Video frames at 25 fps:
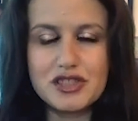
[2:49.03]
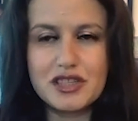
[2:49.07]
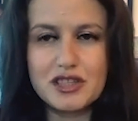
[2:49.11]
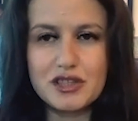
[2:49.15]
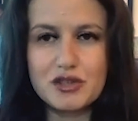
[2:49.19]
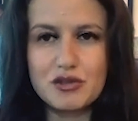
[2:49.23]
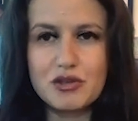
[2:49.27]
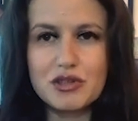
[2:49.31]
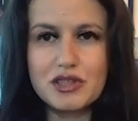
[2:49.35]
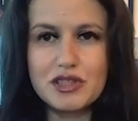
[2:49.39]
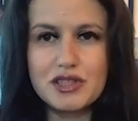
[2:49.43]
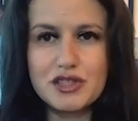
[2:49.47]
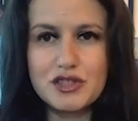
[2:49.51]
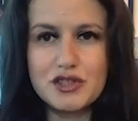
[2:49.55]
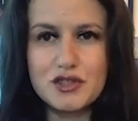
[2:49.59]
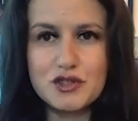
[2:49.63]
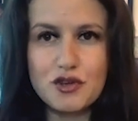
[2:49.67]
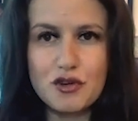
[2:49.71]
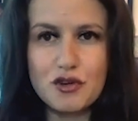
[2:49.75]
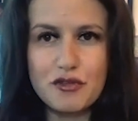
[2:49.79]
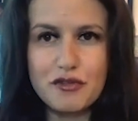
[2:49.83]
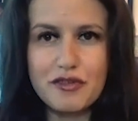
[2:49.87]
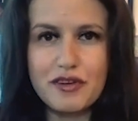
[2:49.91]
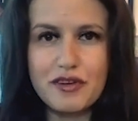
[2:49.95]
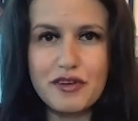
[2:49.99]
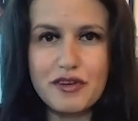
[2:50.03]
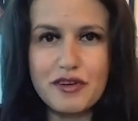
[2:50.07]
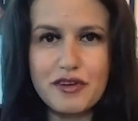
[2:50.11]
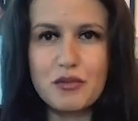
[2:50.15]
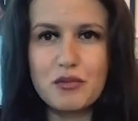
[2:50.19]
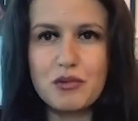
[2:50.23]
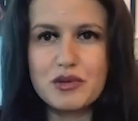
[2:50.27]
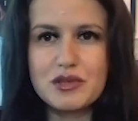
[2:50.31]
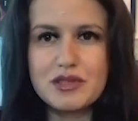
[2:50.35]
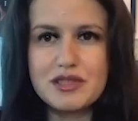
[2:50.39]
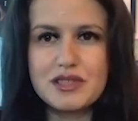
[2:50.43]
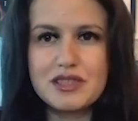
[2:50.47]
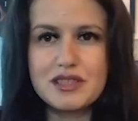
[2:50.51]
technology so far
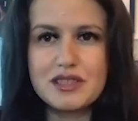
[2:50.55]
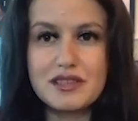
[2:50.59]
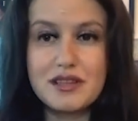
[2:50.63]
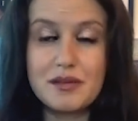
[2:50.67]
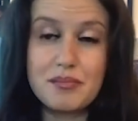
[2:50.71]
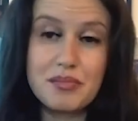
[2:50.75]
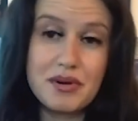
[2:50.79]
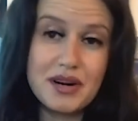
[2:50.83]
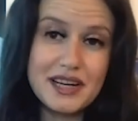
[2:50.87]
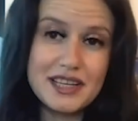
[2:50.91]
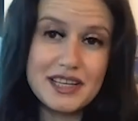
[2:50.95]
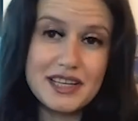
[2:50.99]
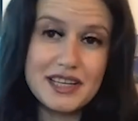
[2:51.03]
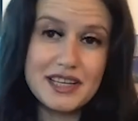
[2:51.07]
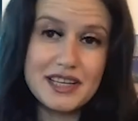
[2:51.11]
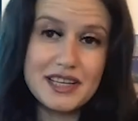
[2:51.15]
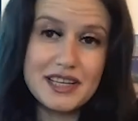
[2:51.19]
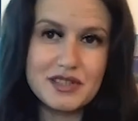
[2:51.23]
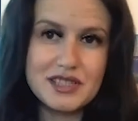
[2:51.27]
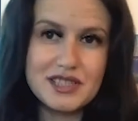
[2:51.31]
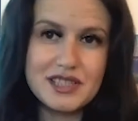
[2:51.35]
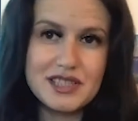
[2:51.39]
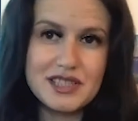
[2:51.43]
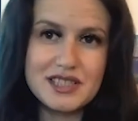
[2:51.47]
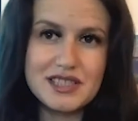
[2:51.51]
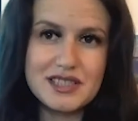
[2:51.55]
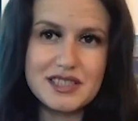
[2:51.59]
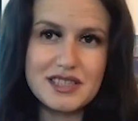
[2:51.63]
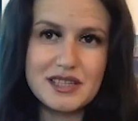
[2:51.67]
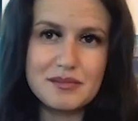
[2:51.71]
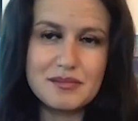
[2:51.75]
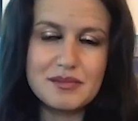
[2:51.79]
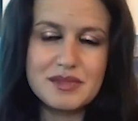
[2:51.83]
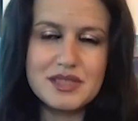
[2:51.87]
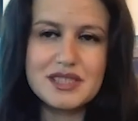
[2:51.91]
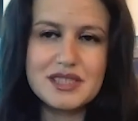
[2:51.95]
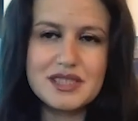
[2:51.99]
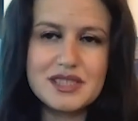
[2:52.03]
was the price of the
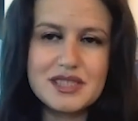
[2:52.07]
systems,